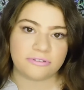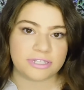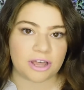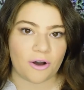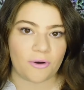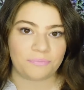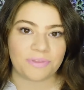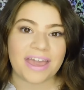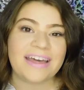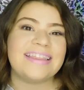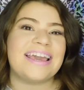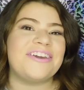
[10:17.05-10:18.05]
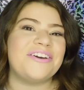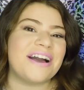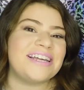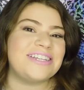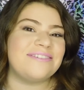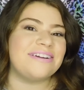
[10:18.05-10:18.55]
So thank you
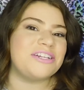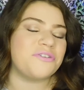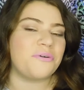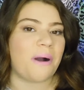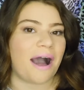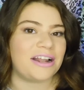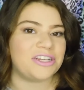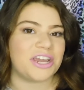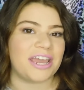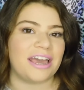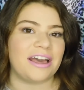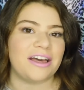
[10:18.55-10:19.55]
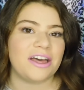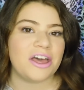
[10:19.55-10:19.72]
guys so much for watching.